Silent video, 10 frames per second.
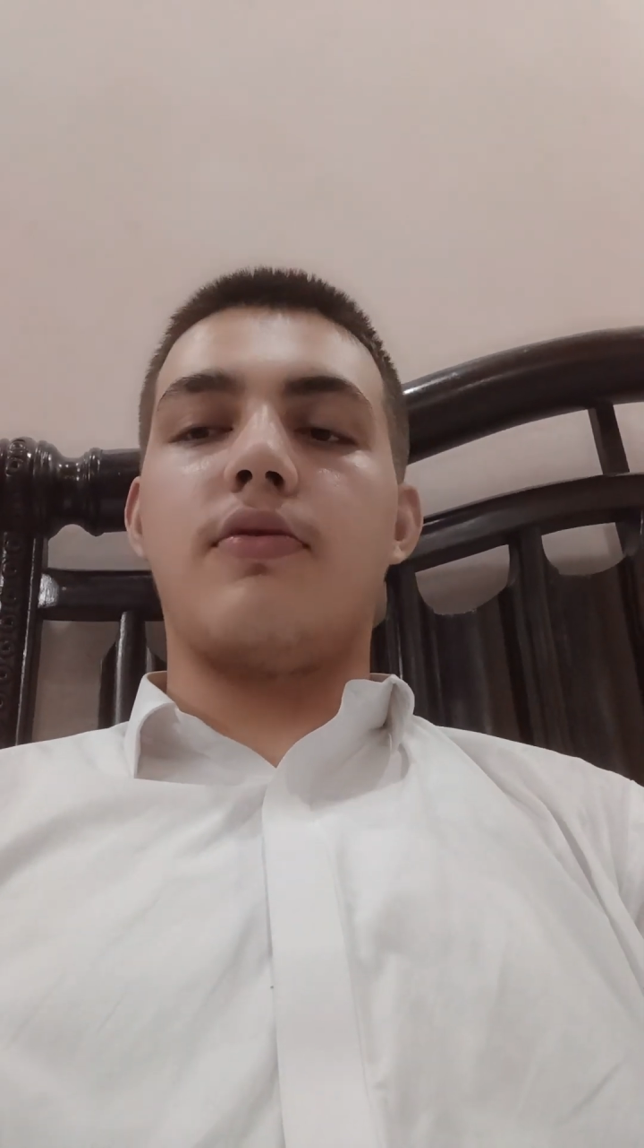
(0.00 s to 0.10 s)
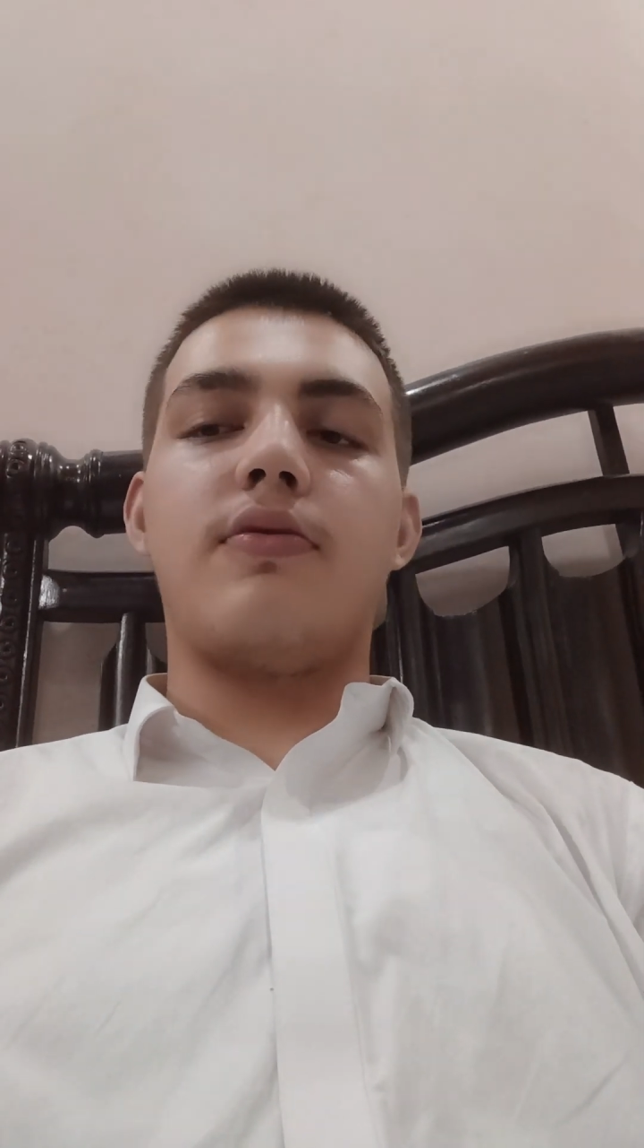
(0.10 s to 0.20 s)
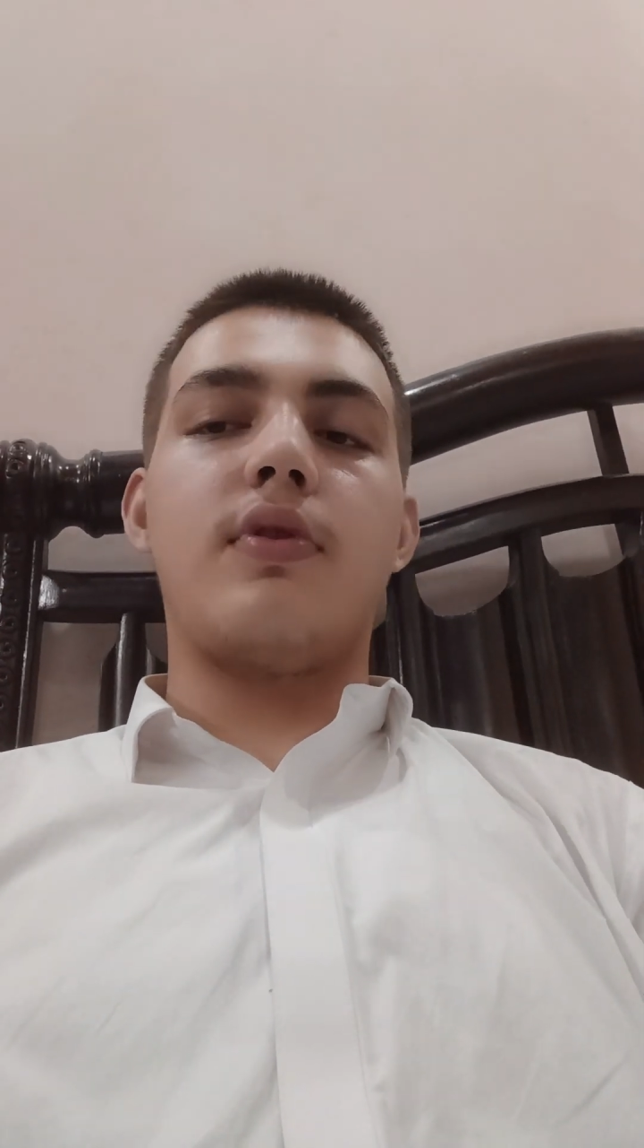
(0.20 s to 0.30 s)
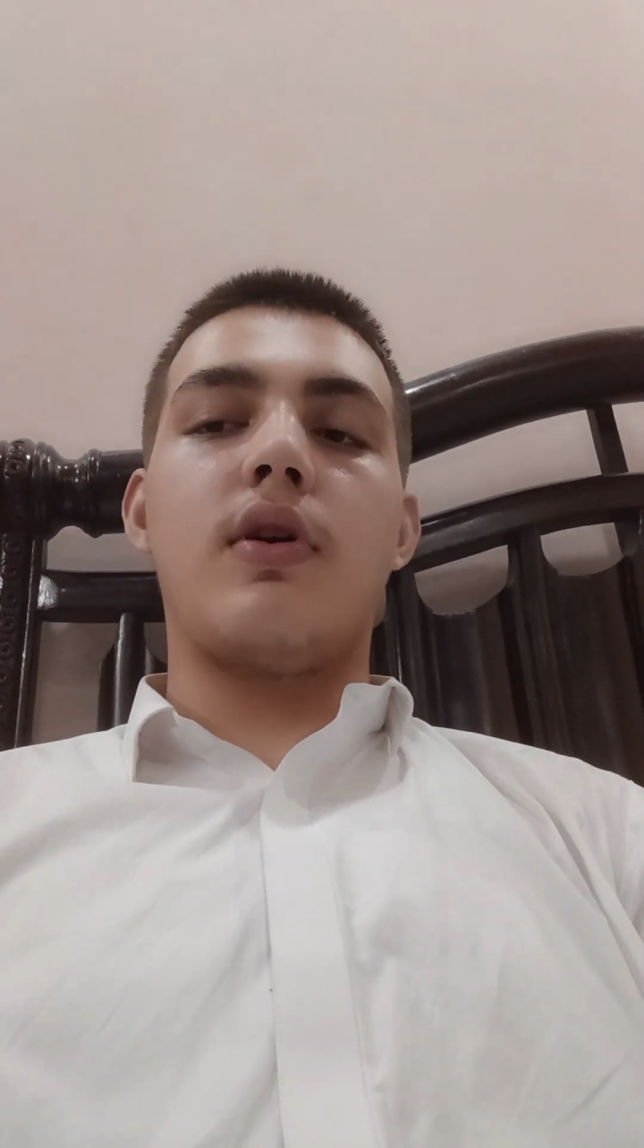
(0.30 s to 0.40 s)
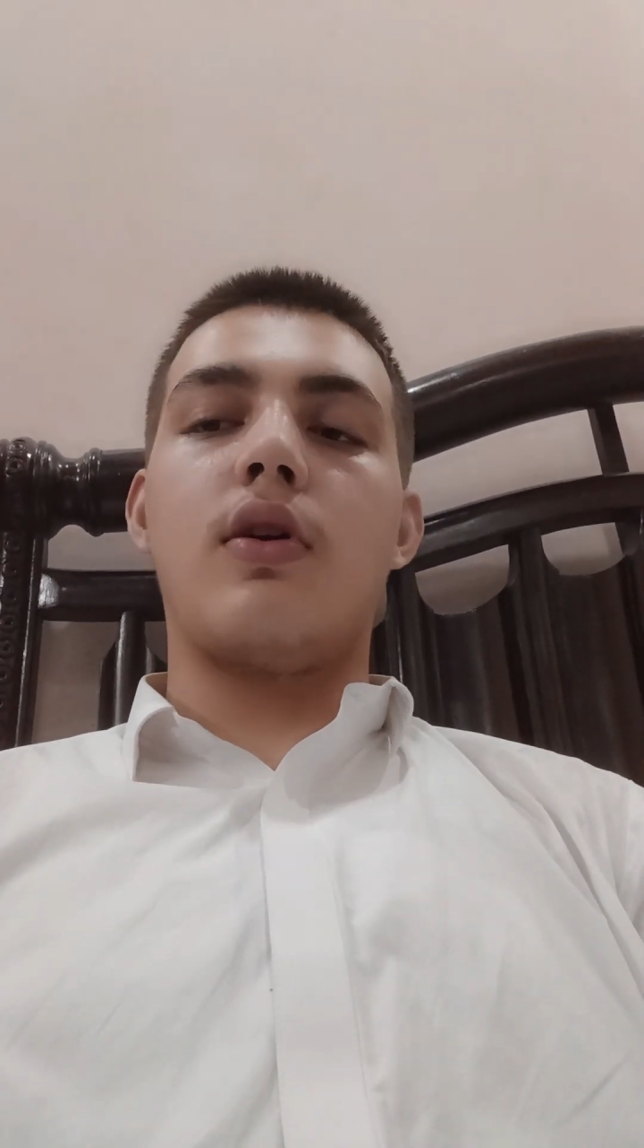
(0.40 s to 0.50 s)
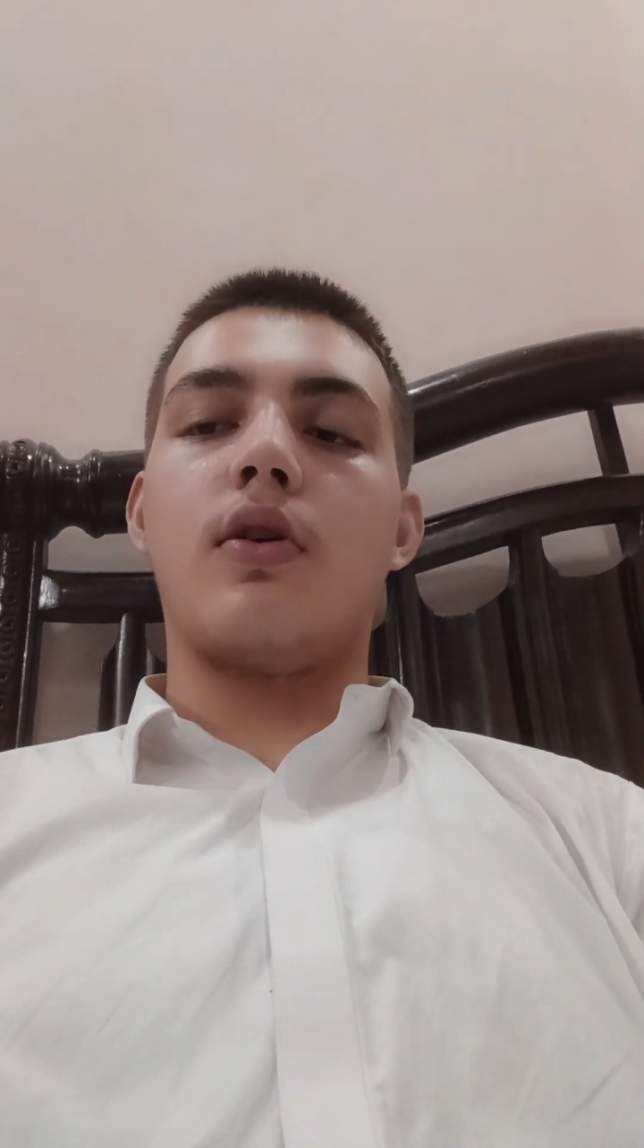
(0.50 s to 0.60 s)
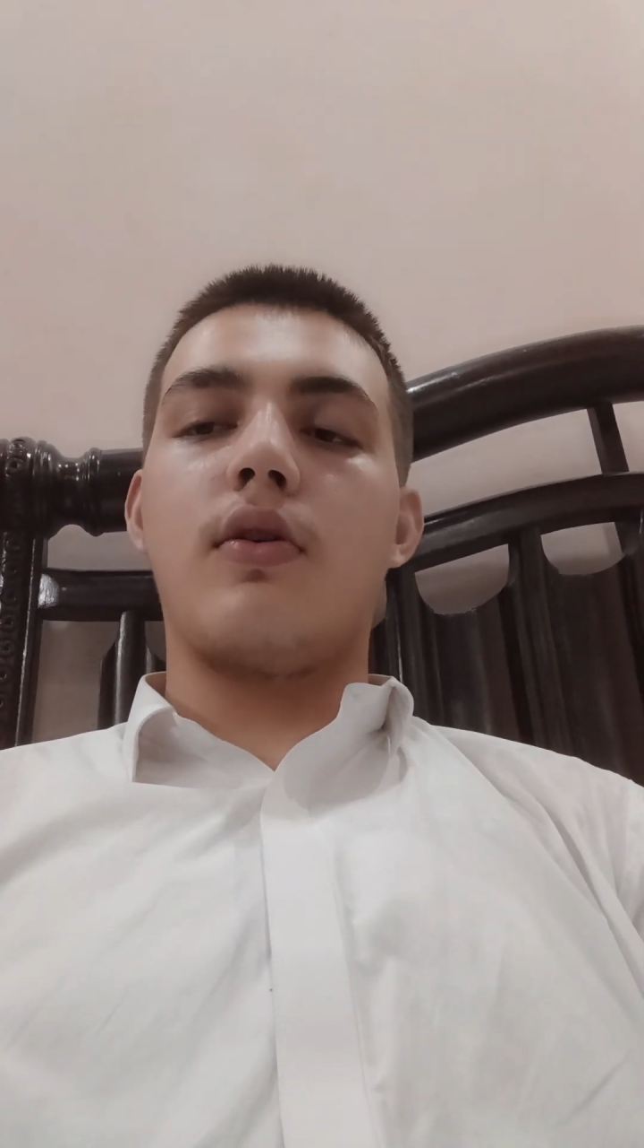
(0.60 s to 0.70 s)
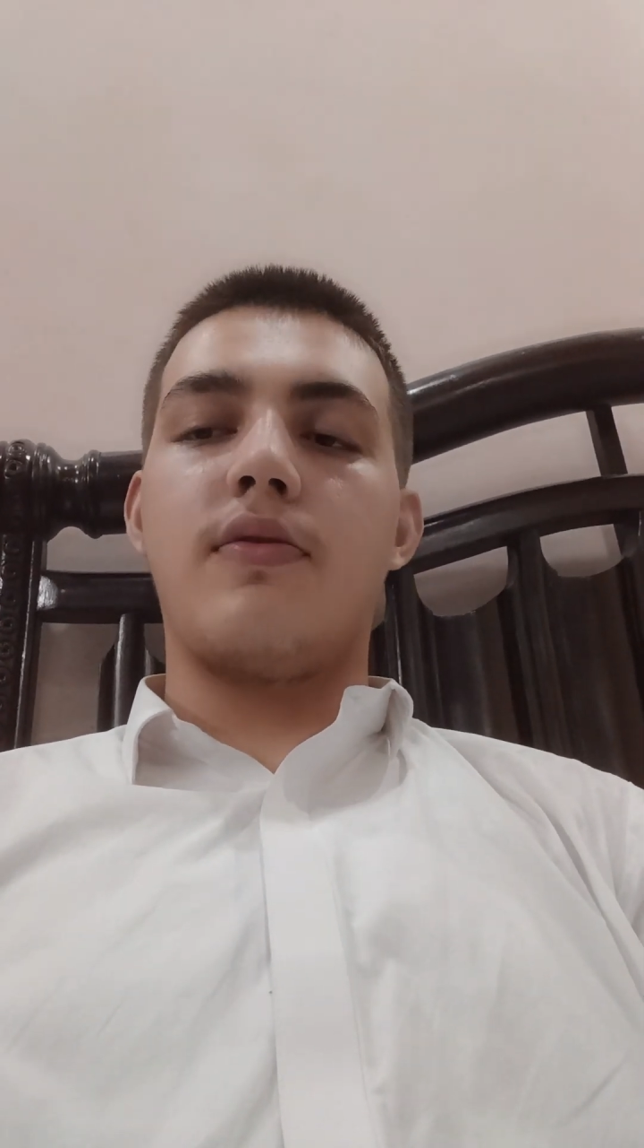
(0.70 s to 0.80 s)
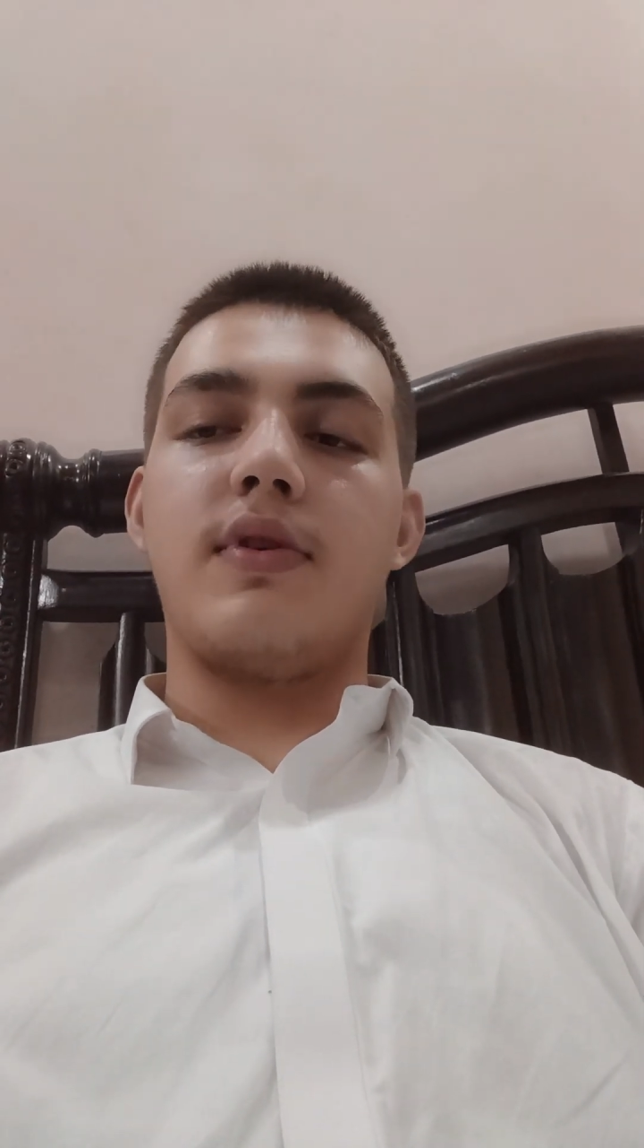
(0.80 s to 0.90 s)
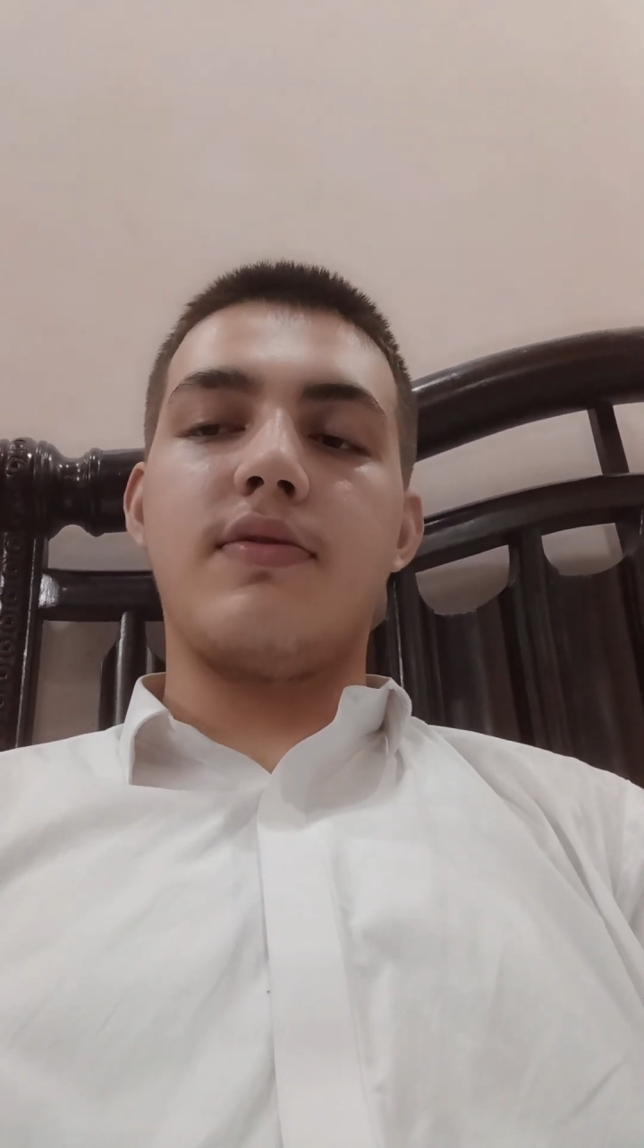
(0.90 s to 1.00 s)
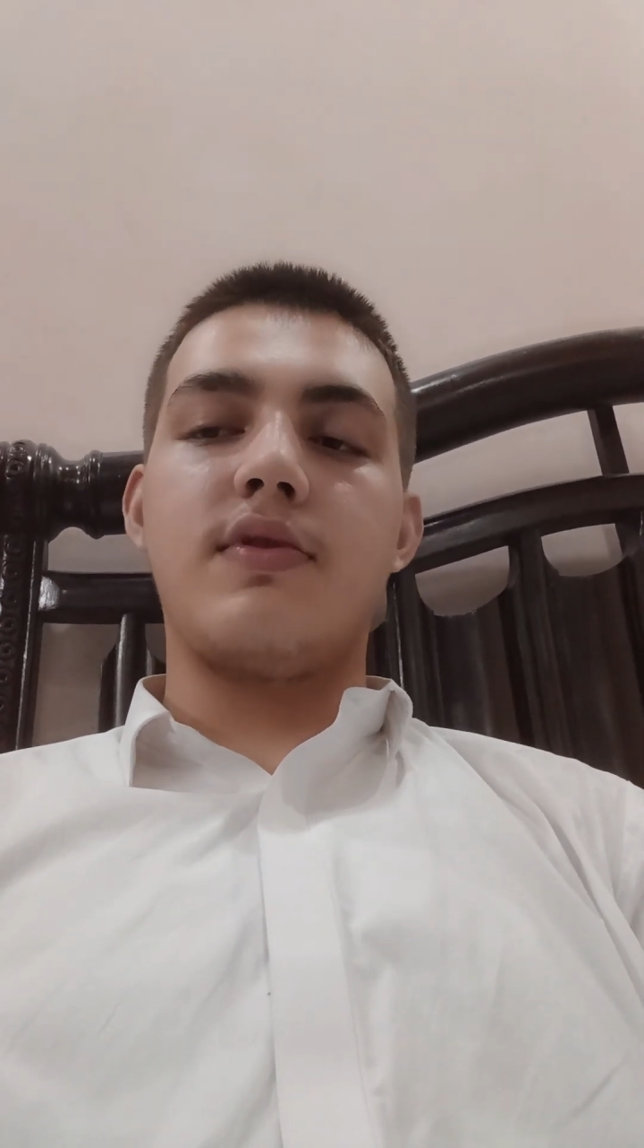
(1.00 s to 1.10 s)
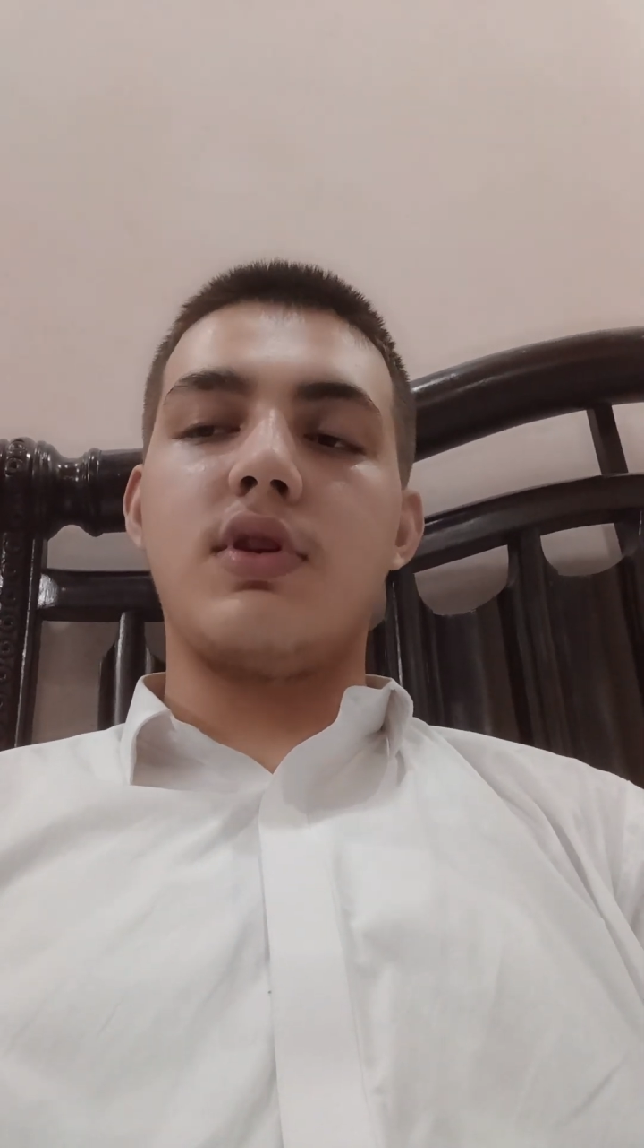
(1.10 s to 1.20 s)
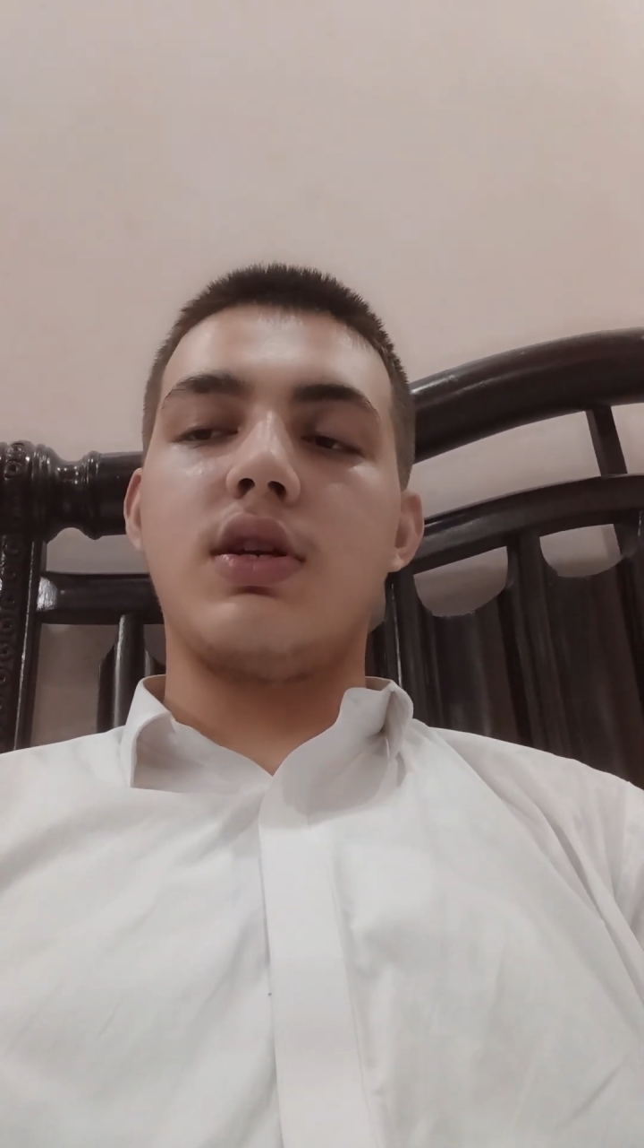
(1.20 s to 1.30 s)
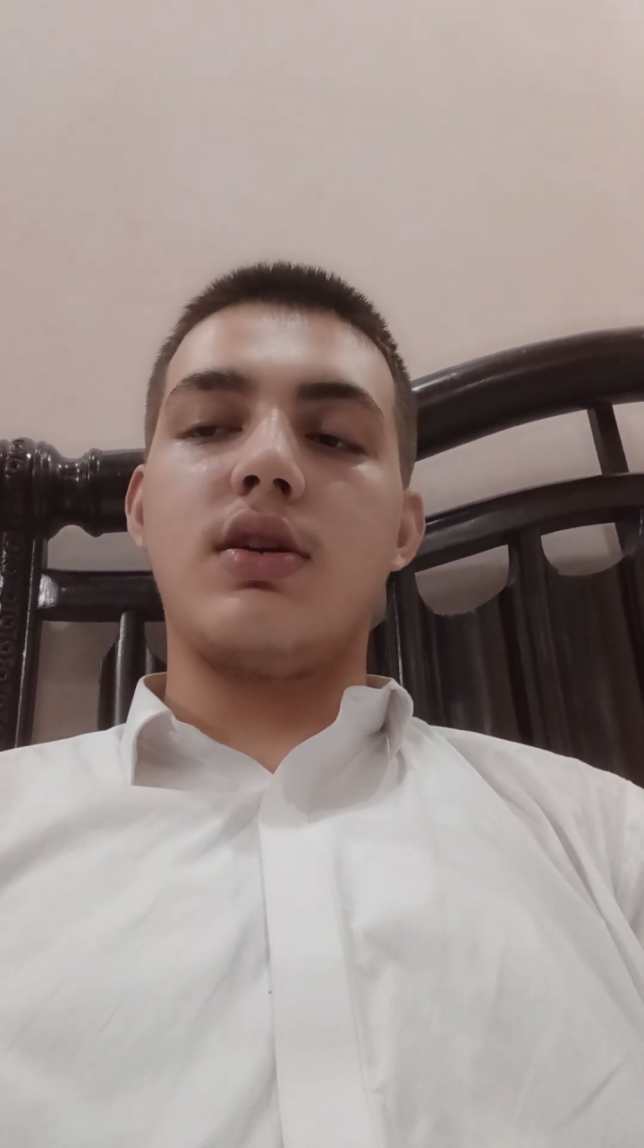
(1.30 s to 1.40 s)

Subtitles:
450,